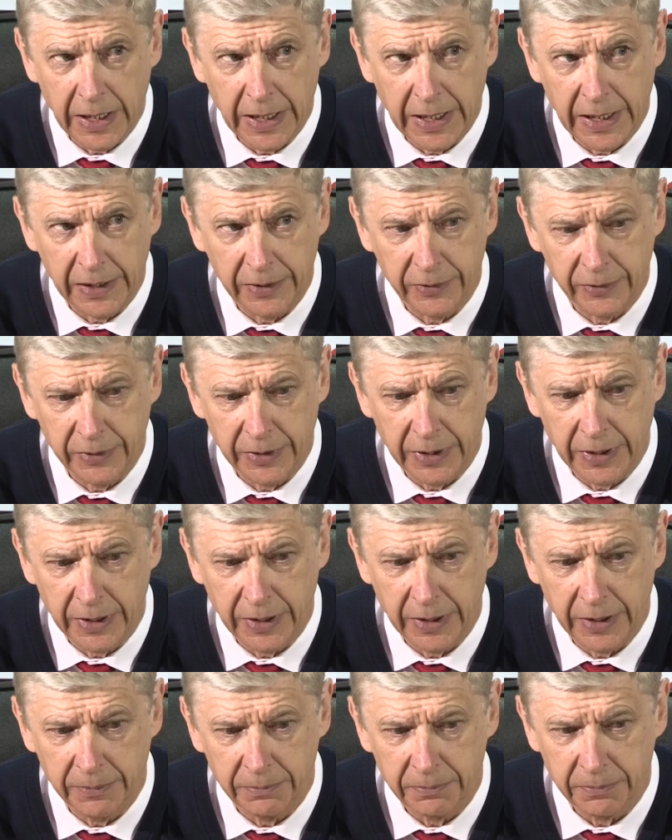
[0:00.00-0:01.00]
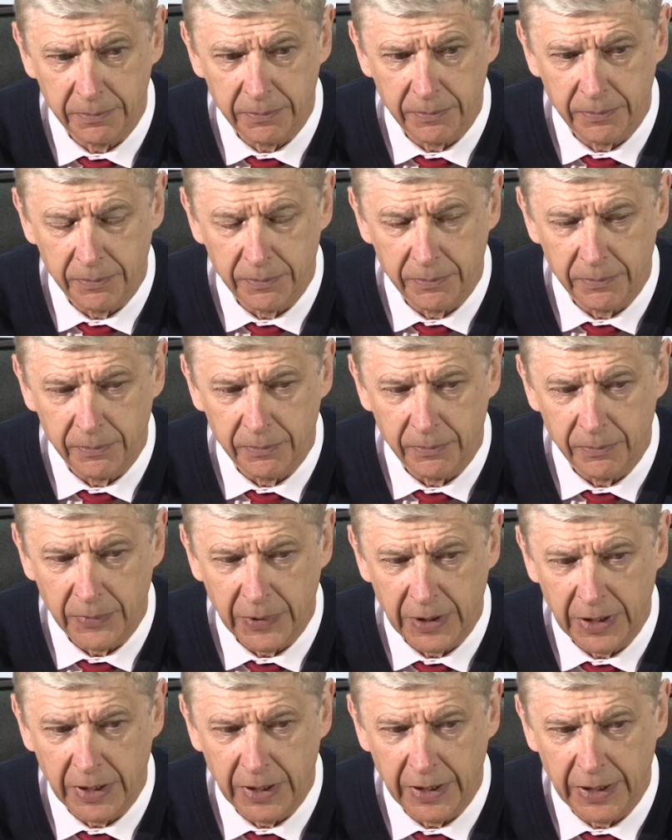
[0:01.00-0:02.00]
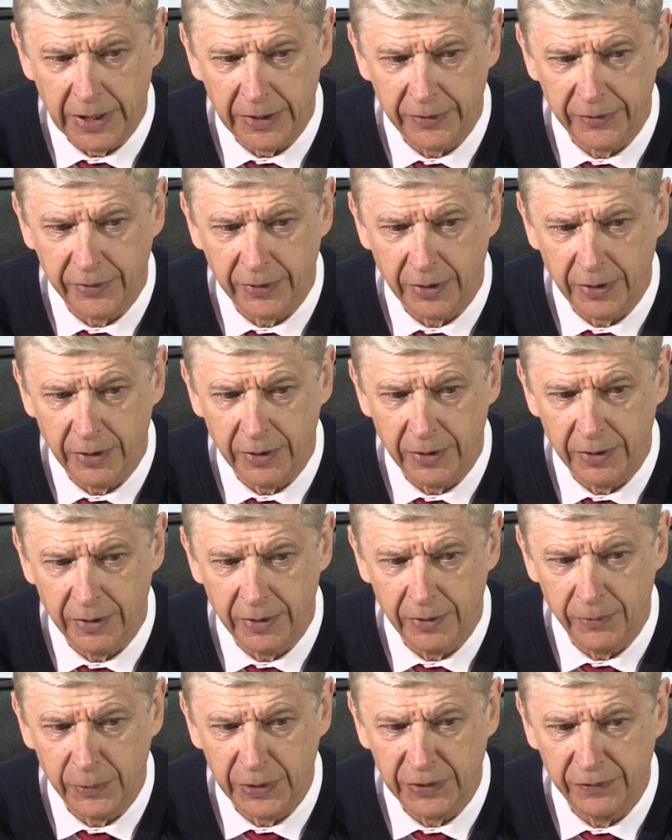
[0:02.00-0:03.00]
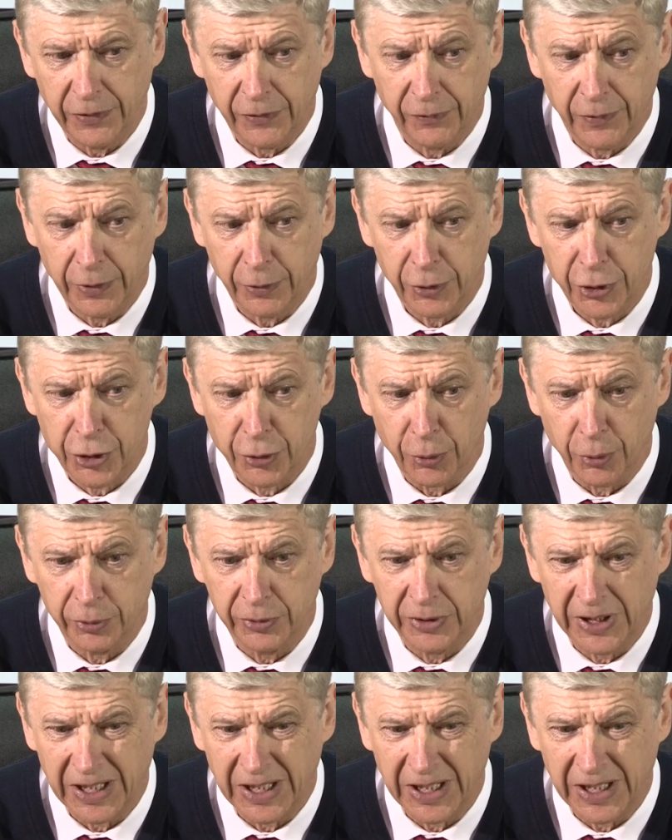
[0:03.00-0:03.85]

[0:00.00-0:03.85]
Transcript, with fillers: and uh, has uh, with a very short